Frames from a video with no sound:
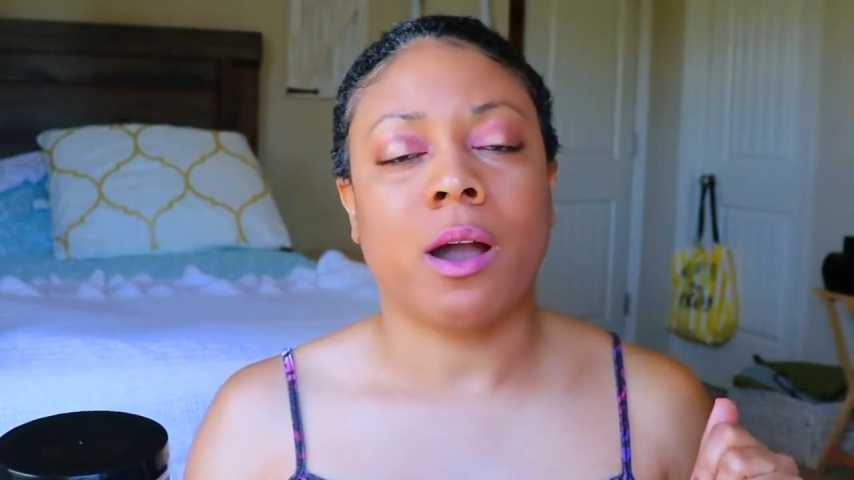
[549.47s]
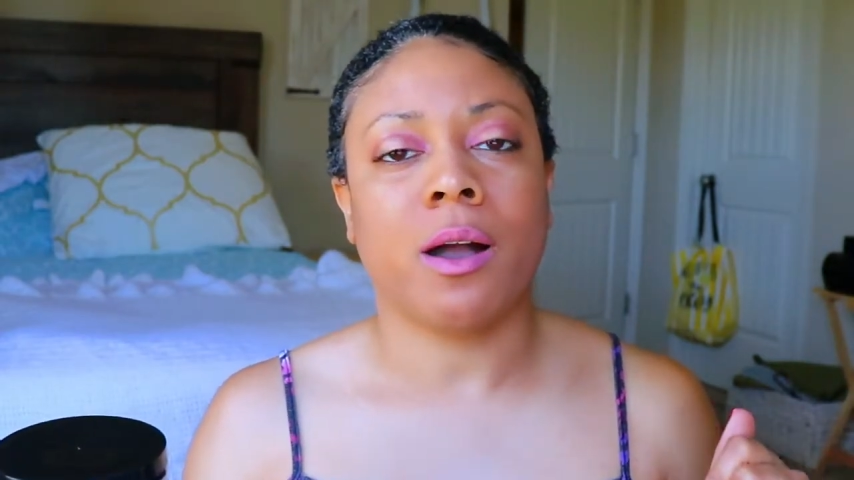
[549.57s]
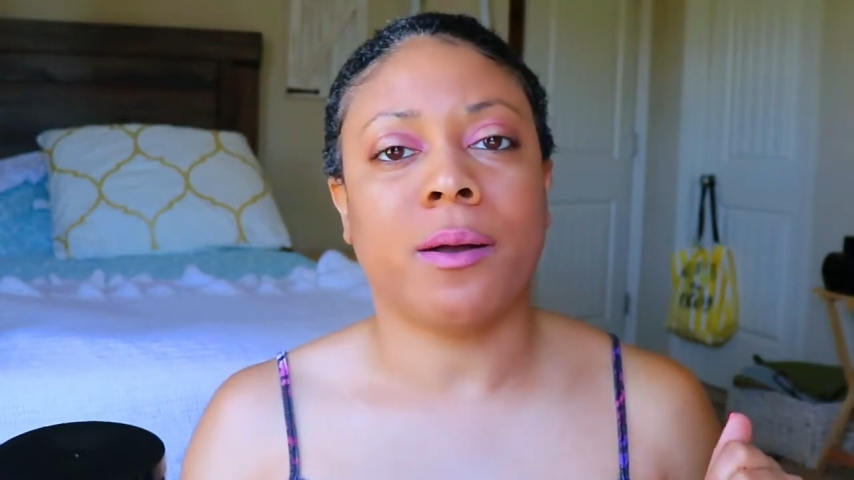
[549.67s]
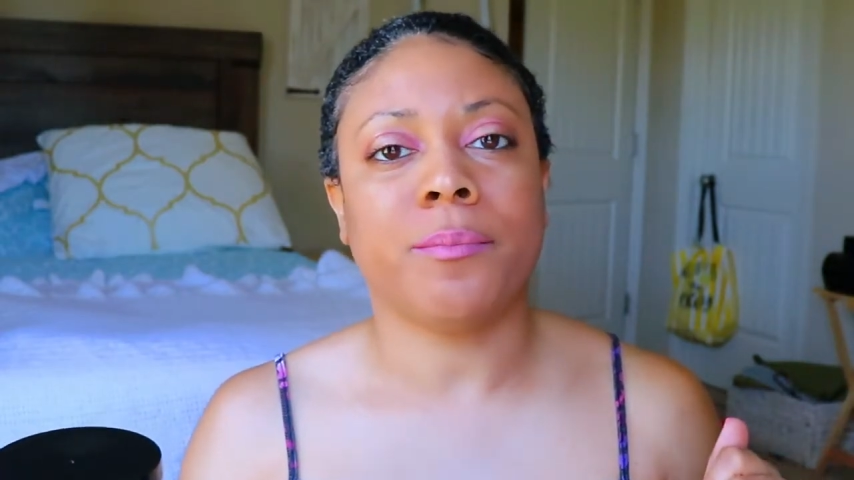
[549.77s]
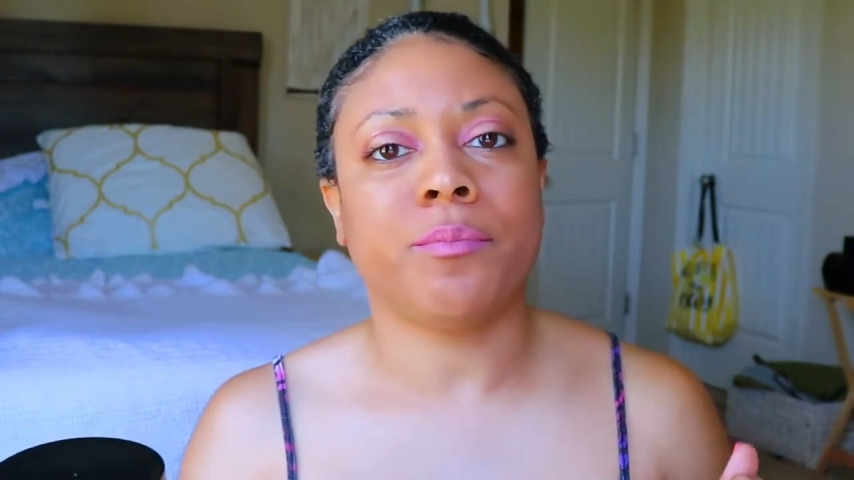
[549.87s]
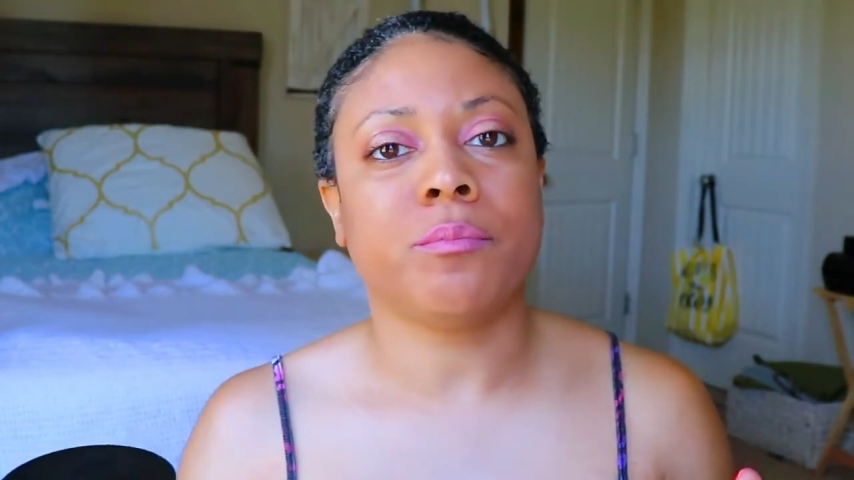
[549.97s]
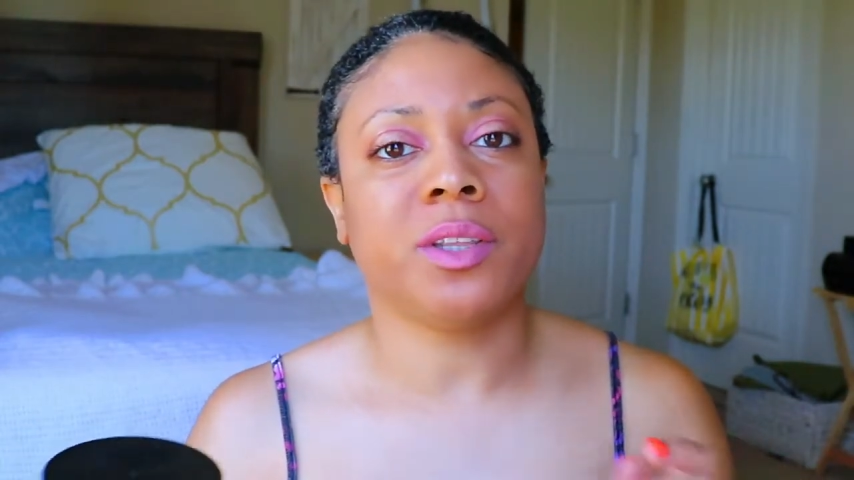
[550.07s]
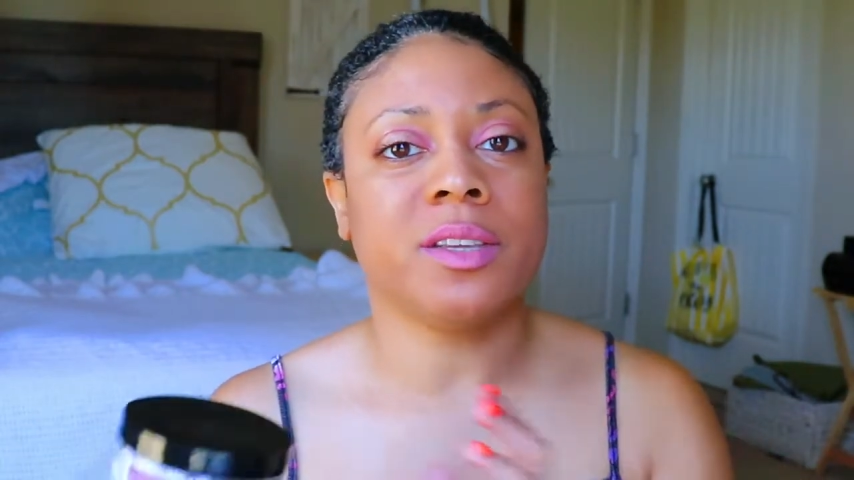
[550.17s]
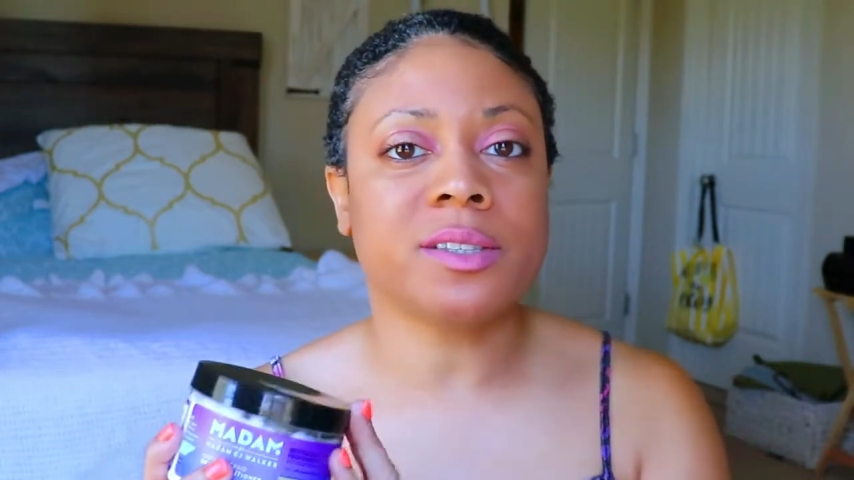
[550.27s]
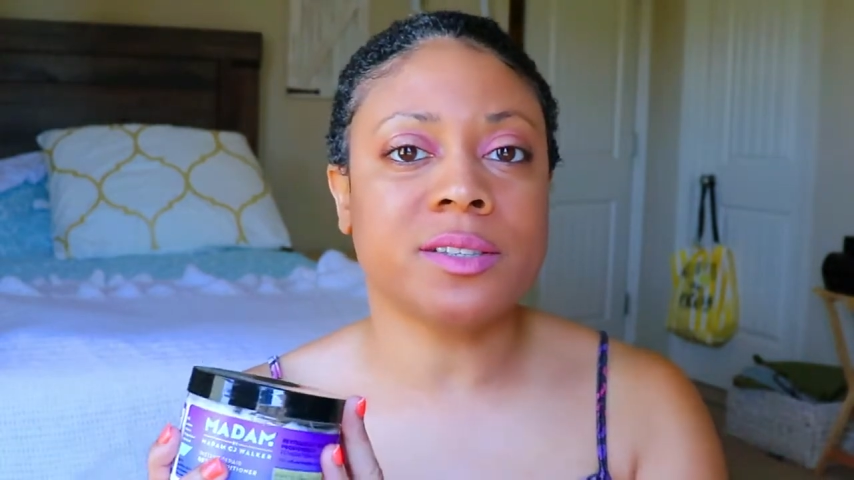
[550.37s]
Um,
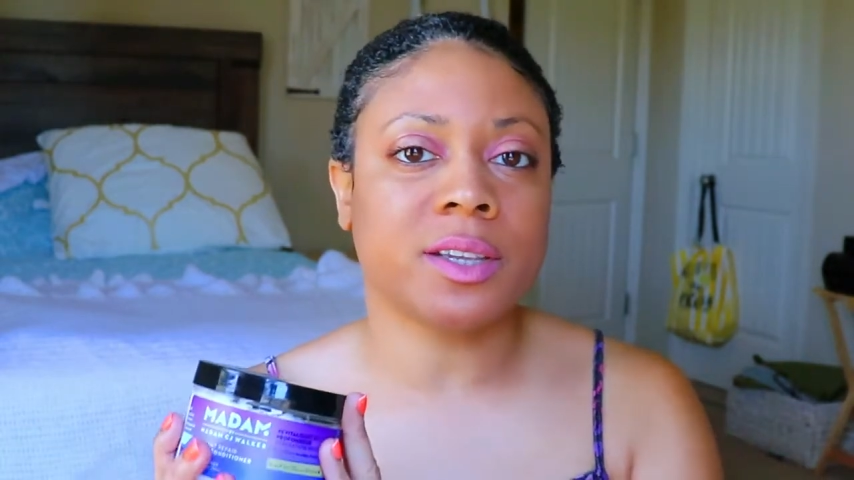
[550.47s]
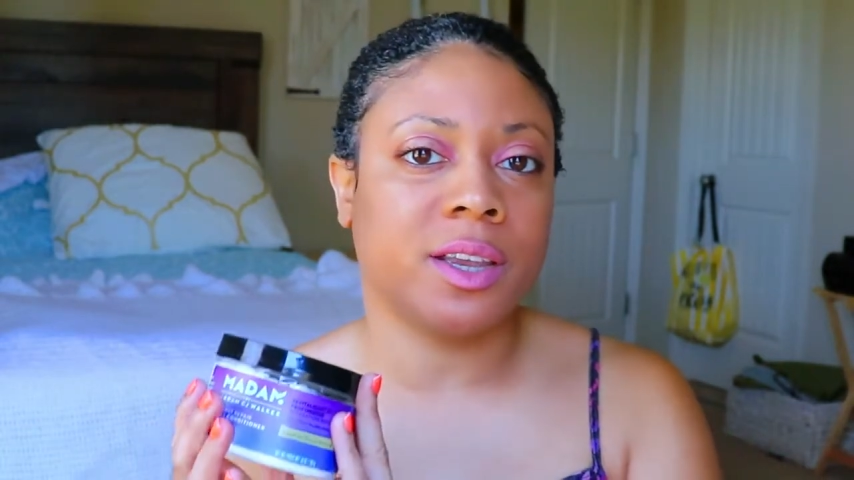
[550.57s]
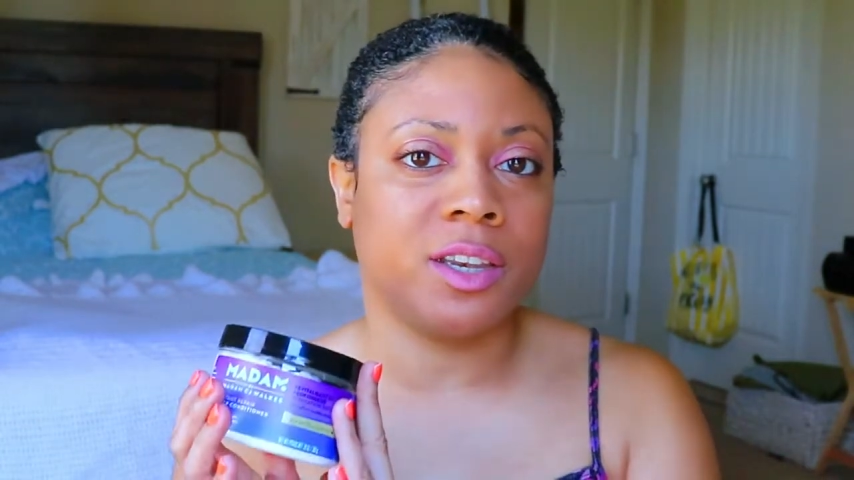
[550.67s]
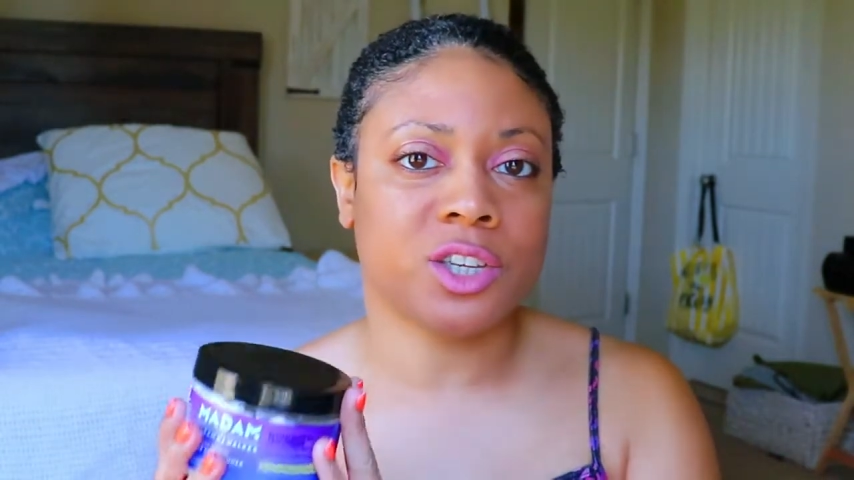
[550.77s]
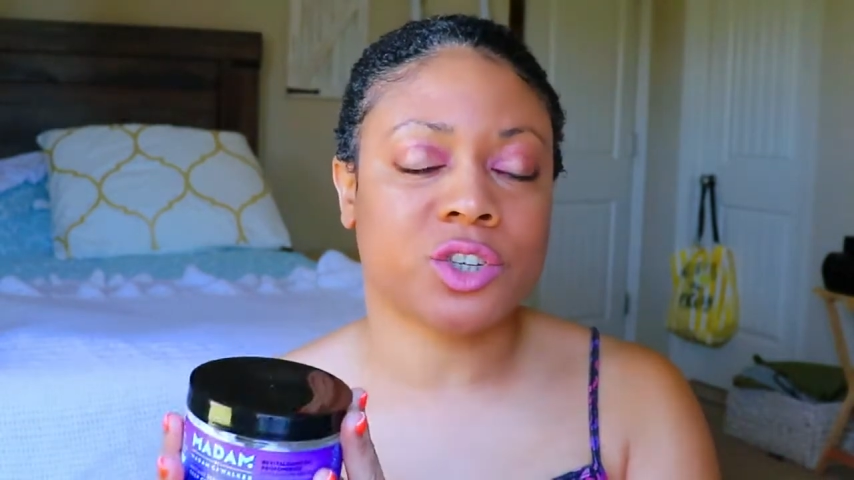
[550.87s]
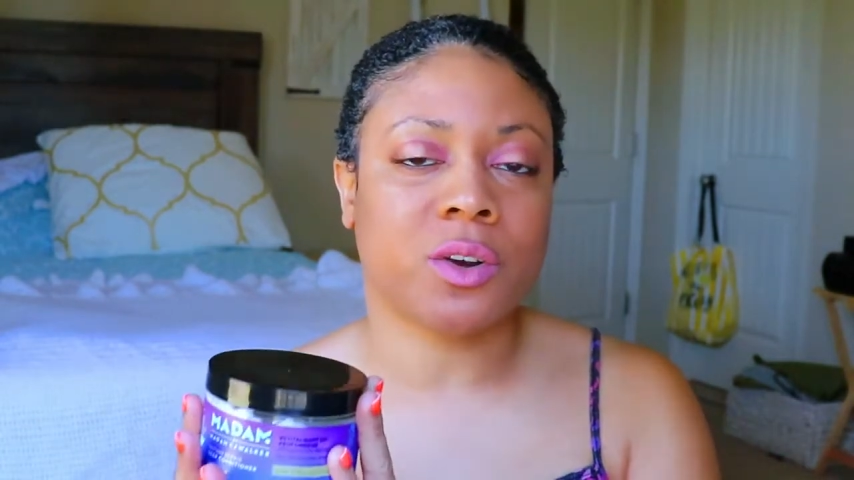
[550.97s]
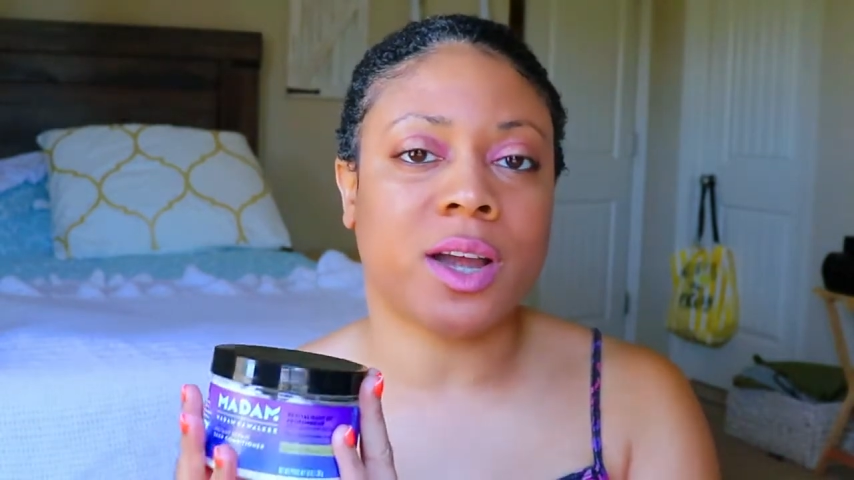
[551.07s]
but this is a conditioner